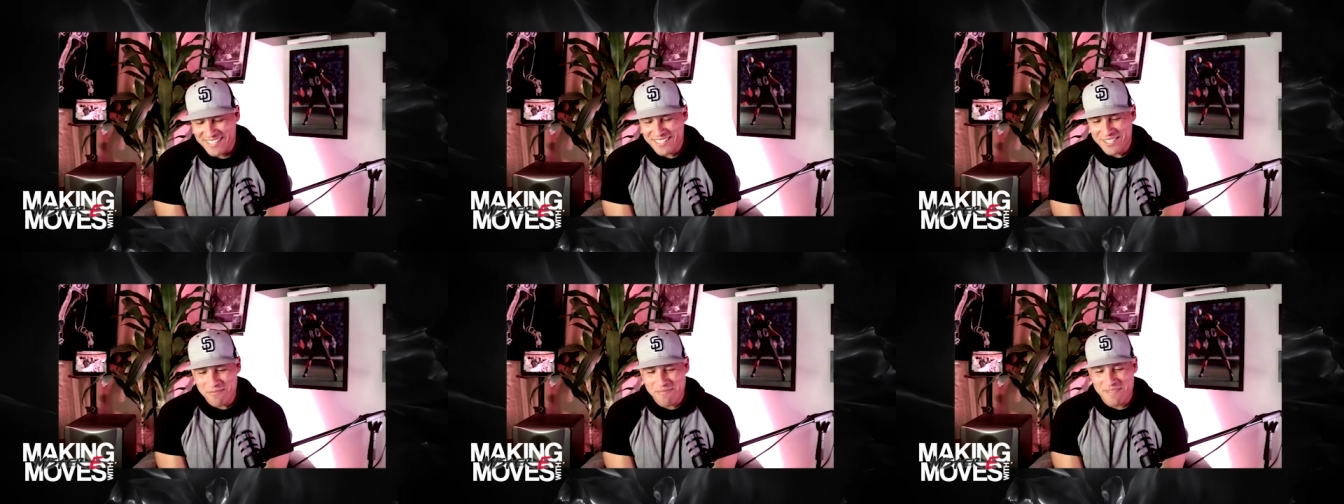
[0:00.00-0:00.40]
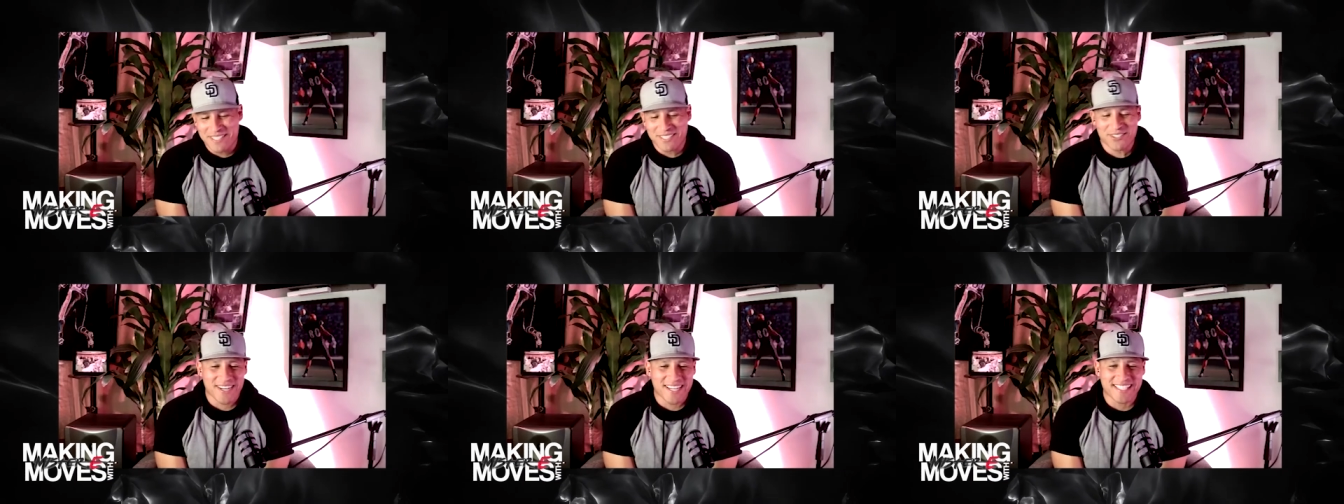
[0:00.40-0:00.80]
you've
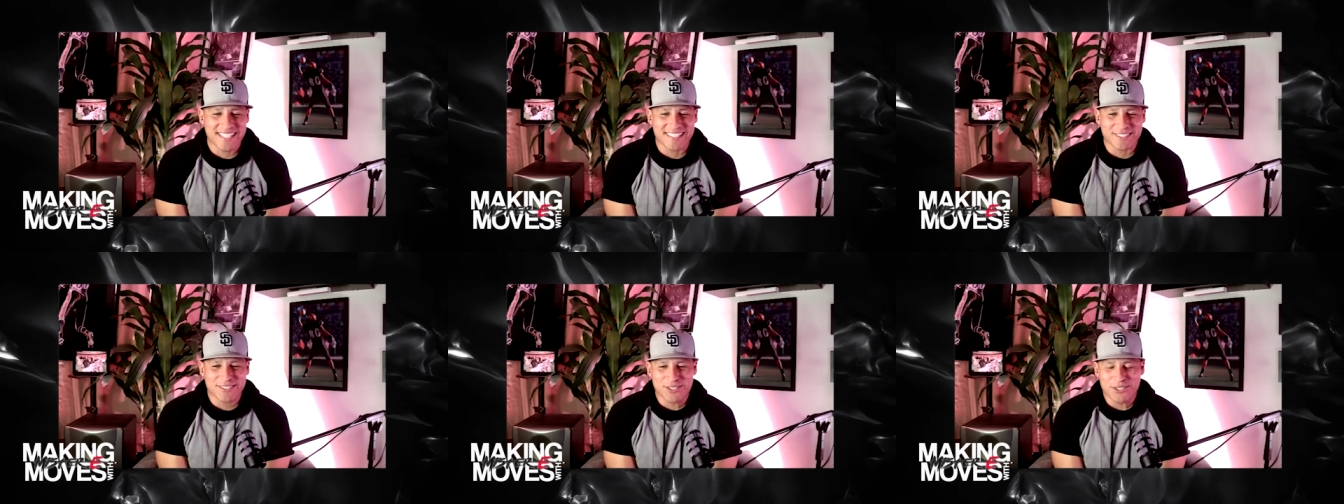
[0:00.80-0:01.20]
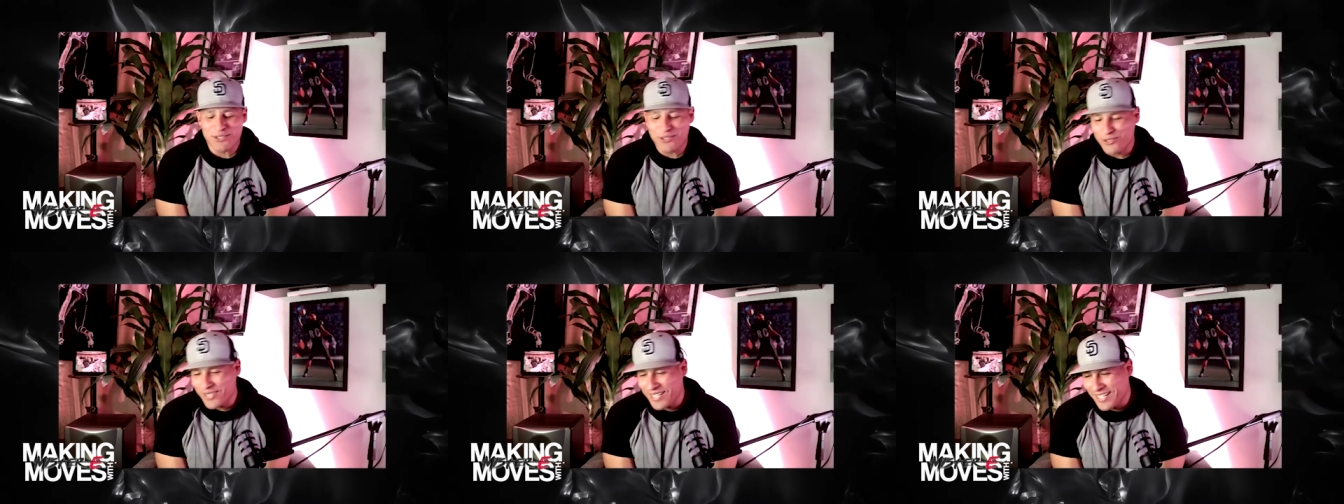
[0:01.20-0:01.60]
been training
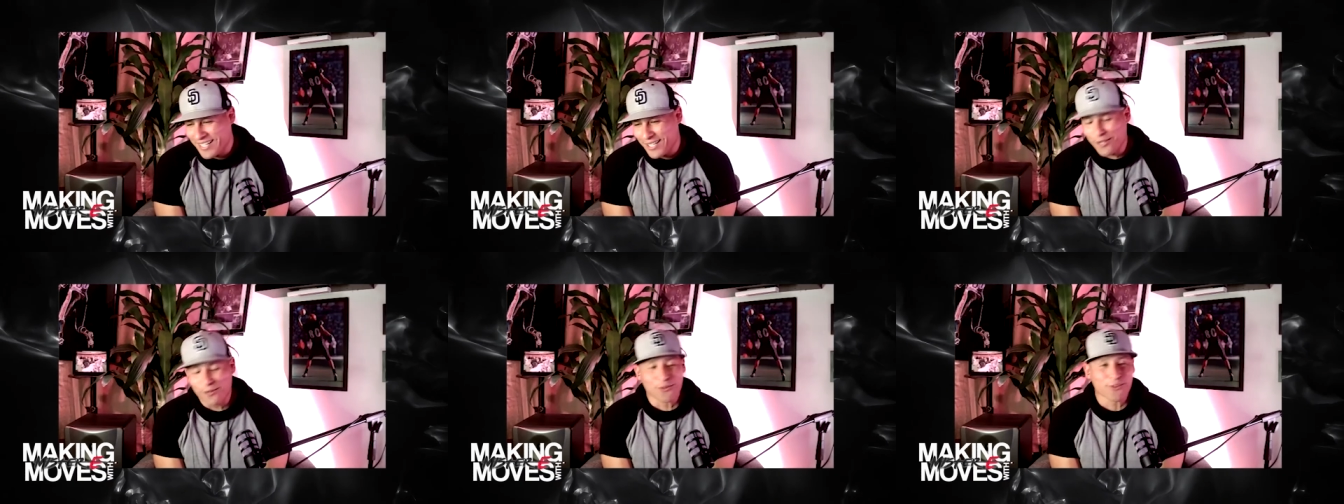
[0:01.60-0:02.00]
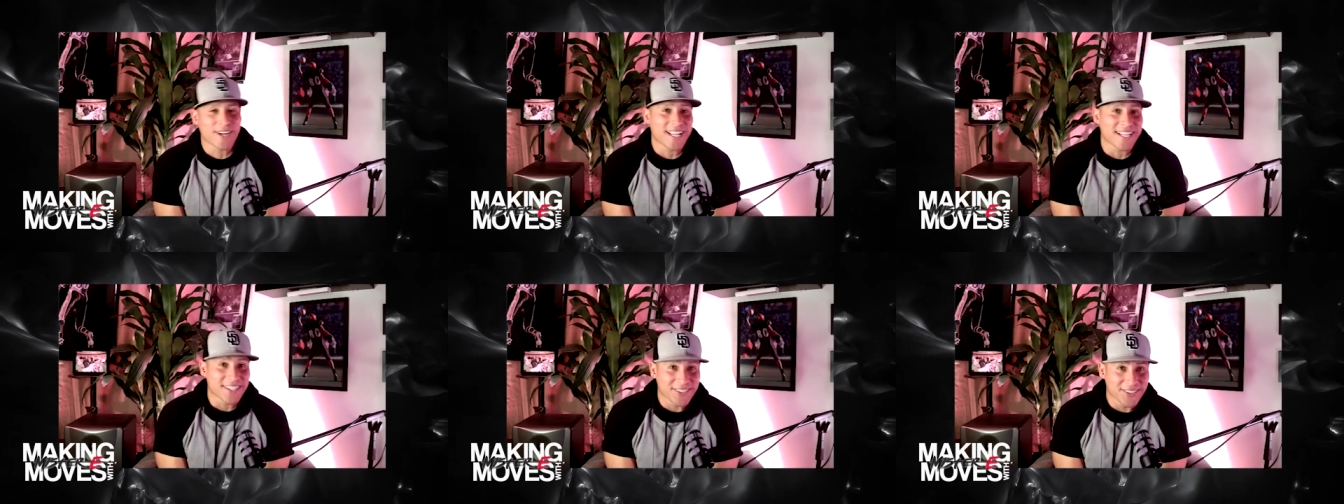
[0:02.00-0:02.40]
to uh,
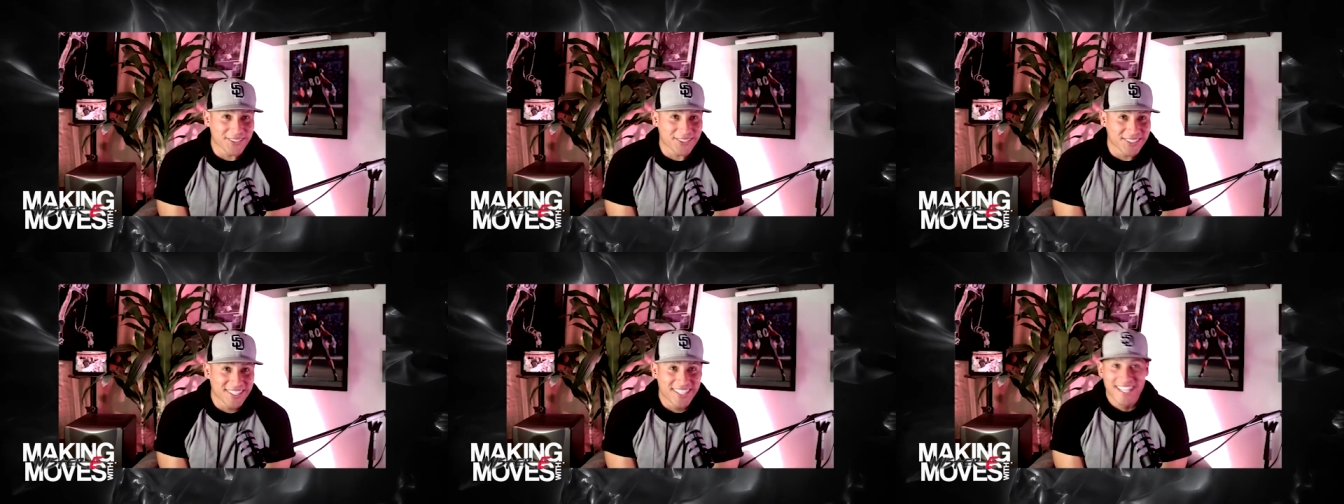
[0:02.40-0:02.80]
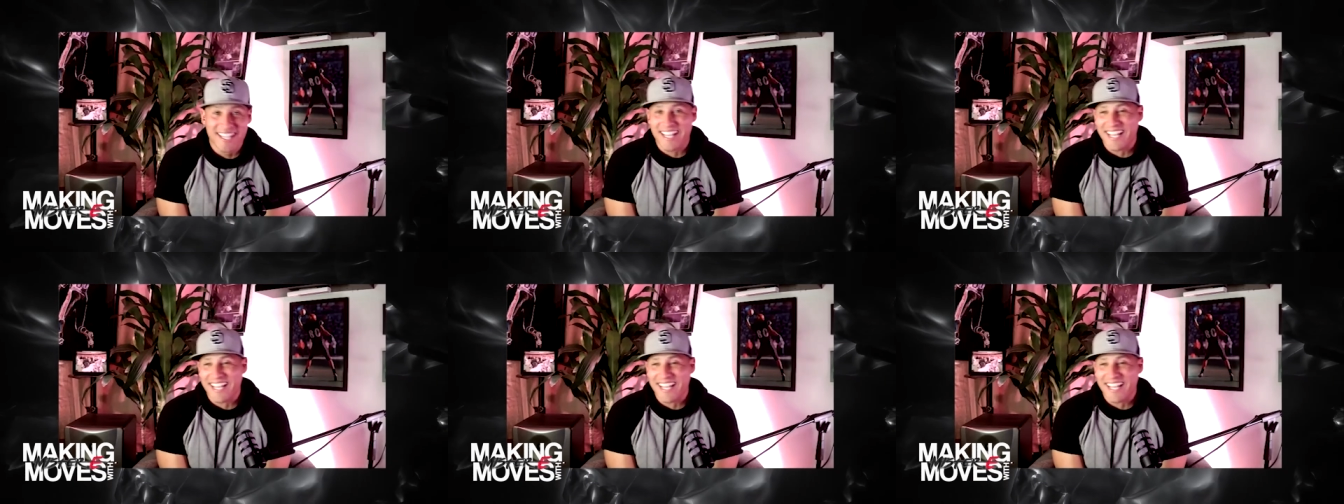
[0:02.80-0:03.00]
wrangle